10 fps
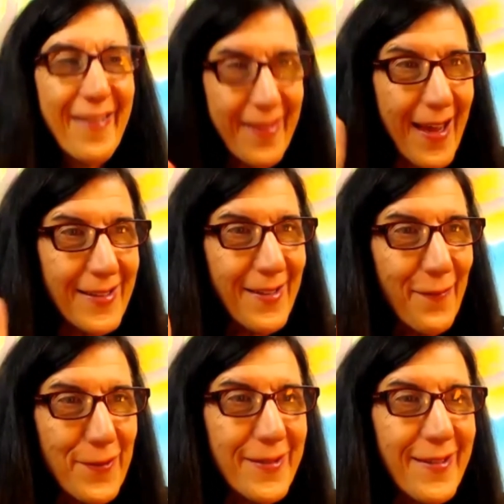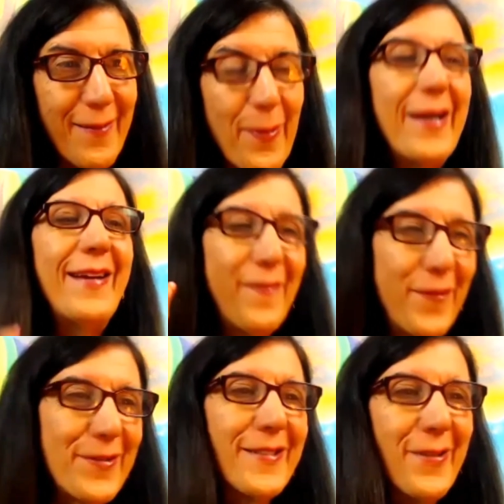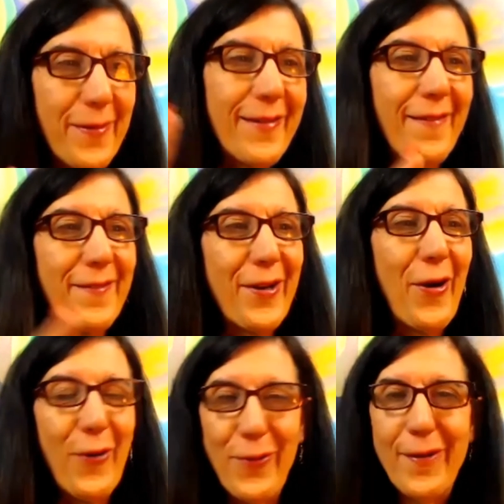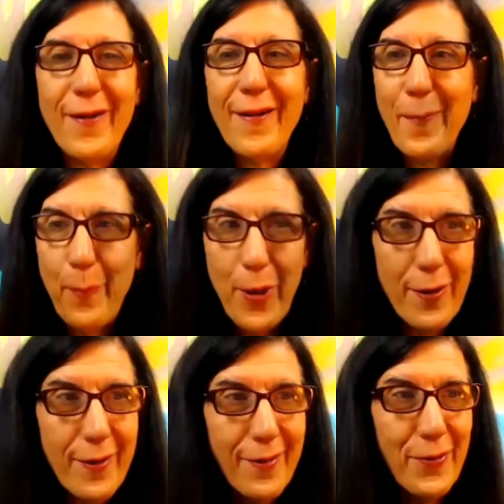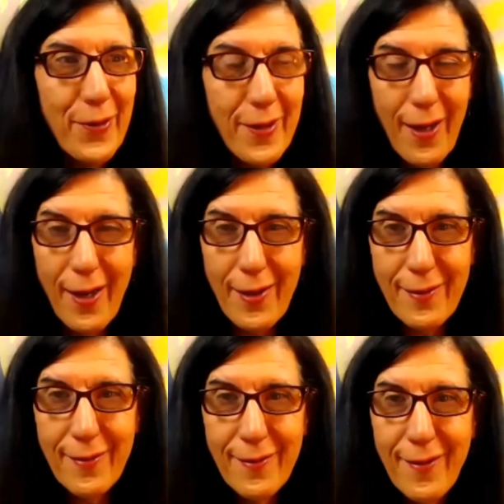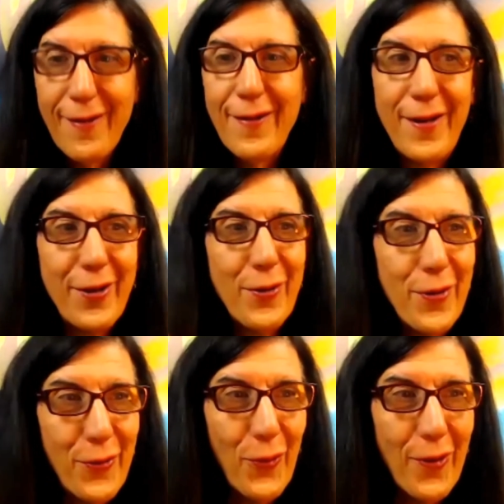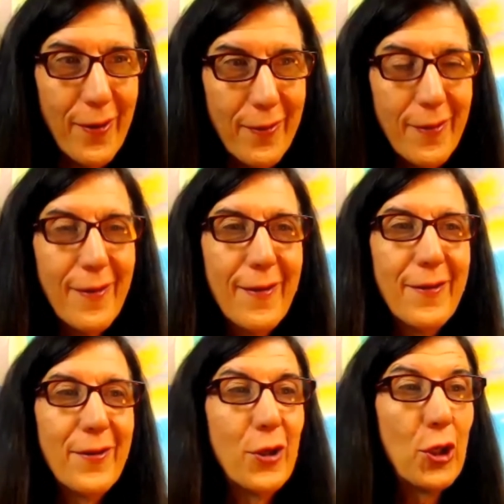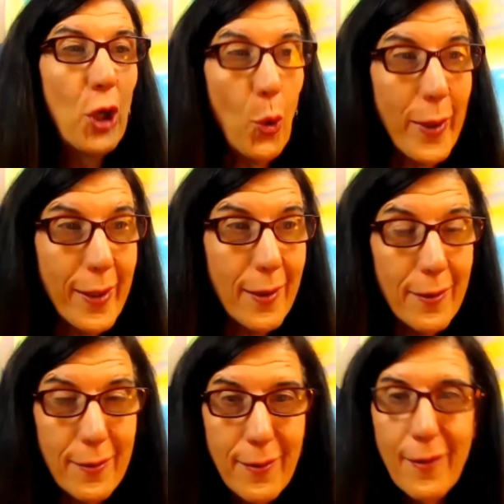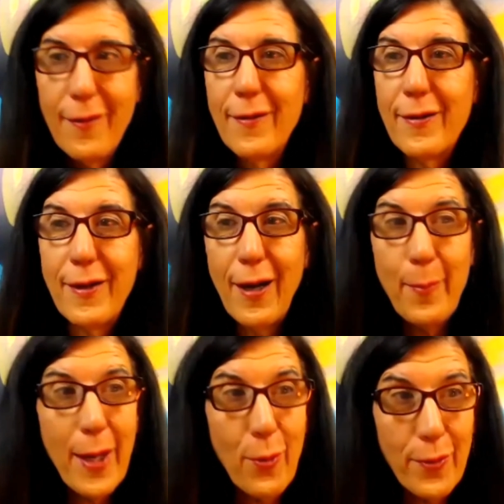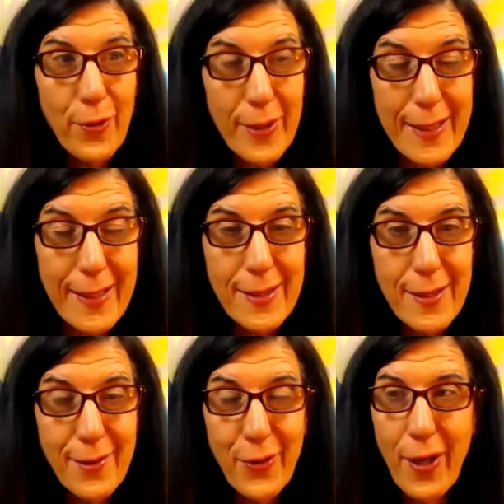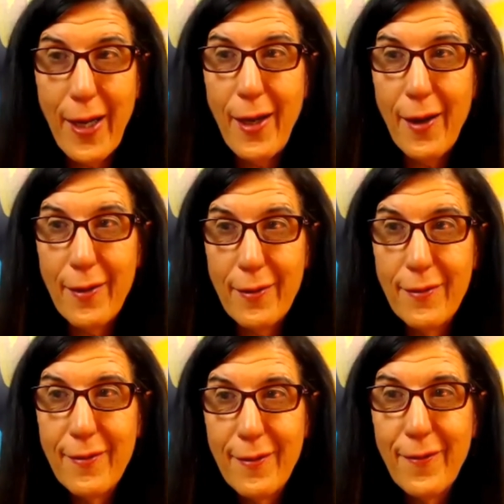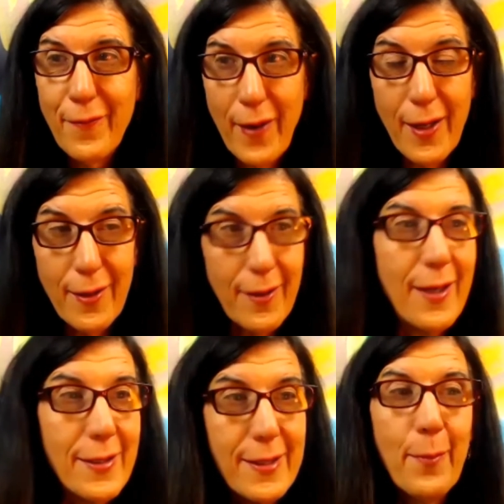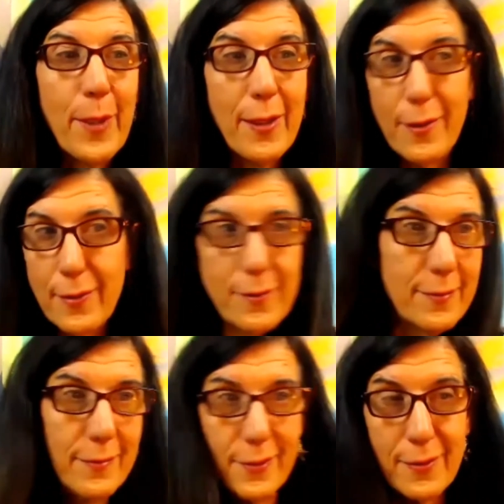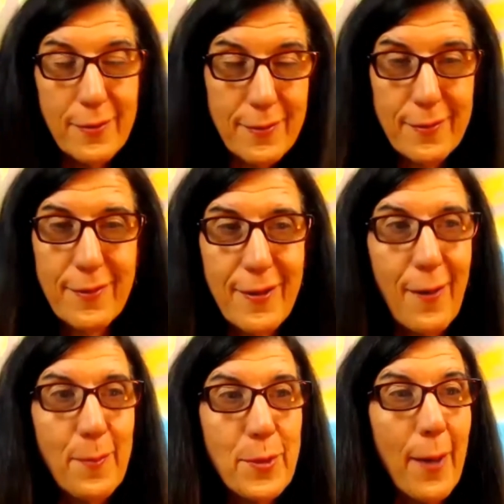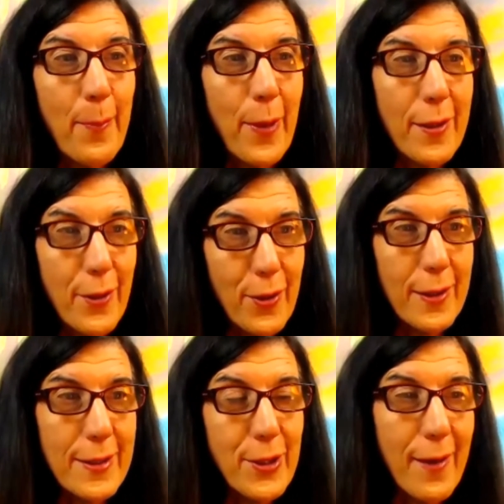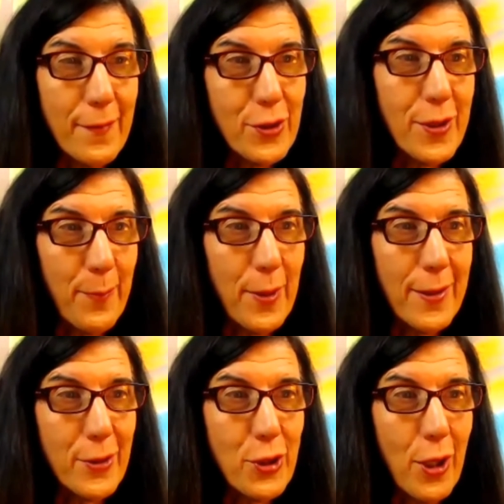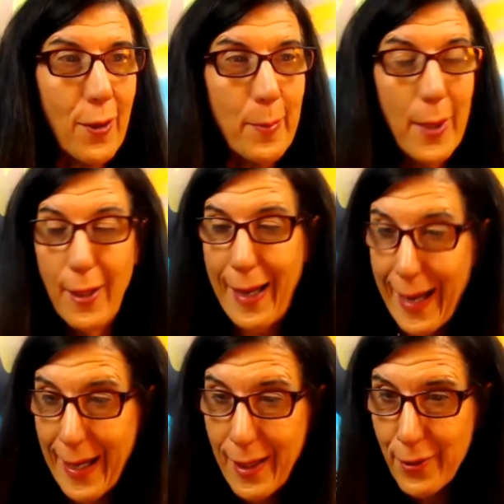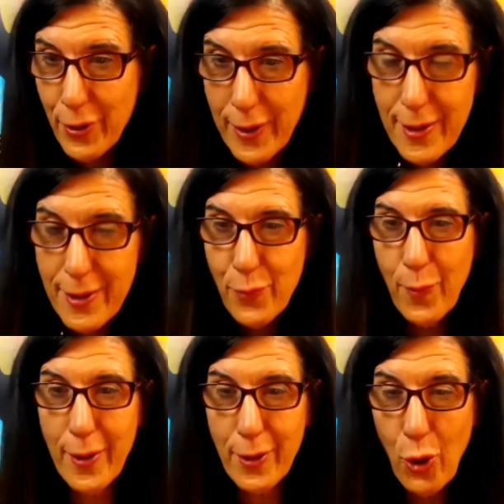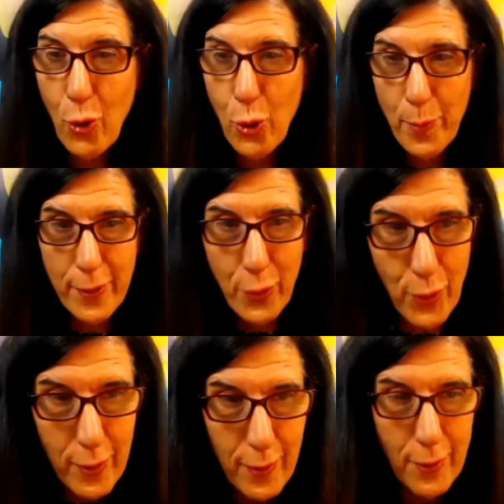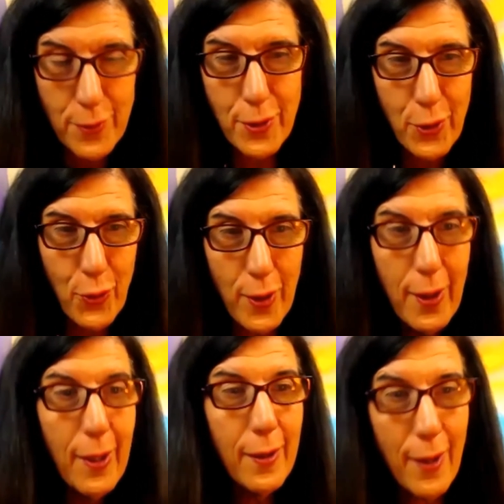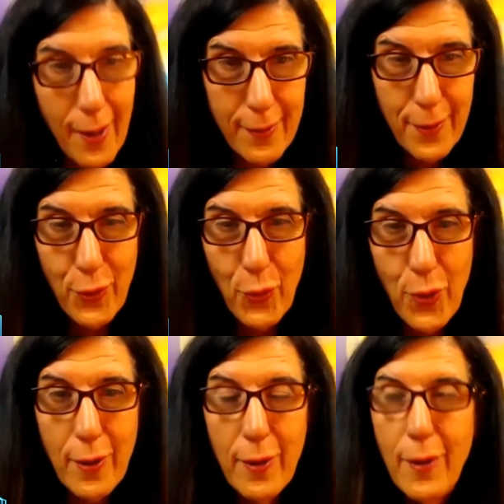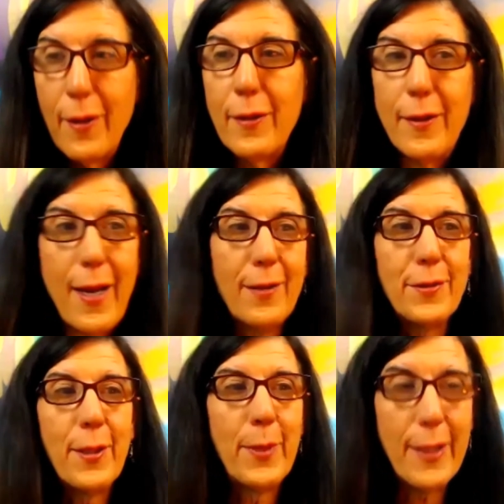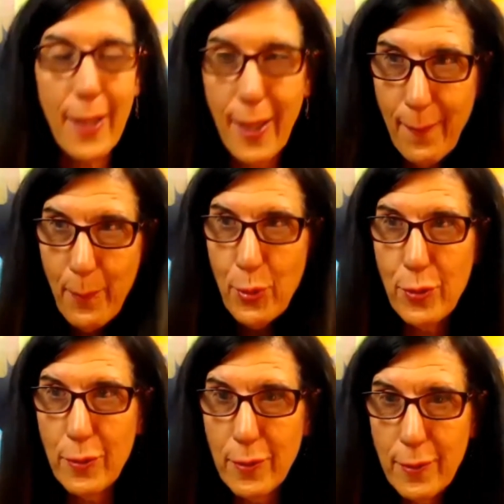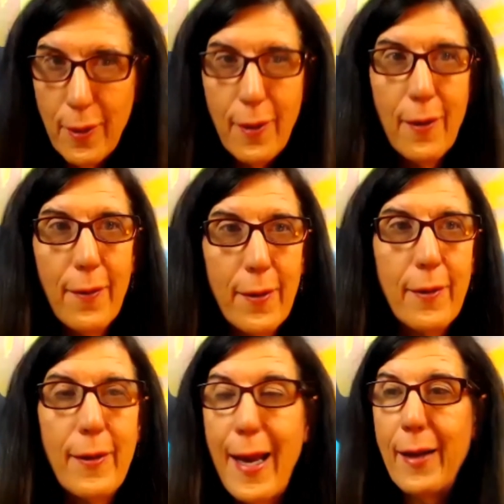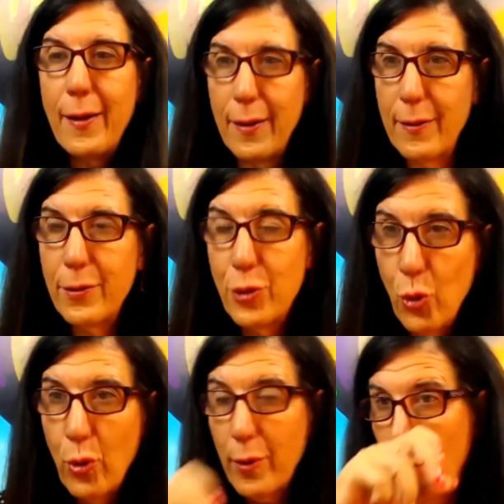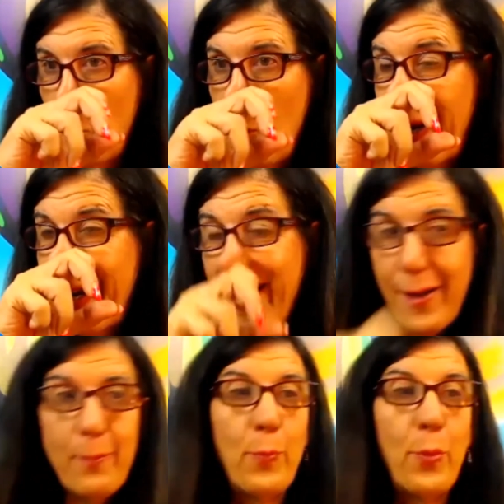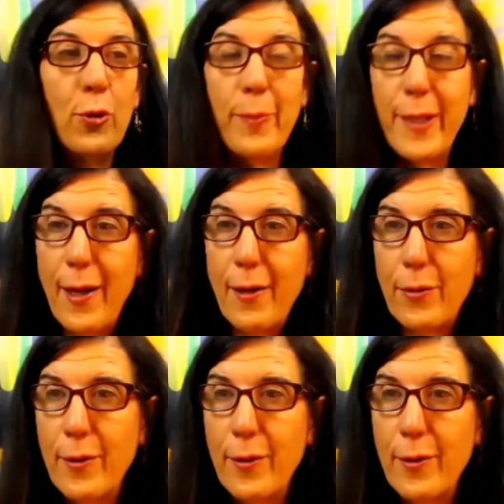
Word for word: That's the first thing. But if you're stupid enough to go, park under a light near the door, go in, come out with your keys in your hand, right? In case somebody comes up yeah. on you, at least you have a, something sharp and your keys are ready to go. Open the door, close the door, lock the door. Now somebody can't pull that door away and pull me out.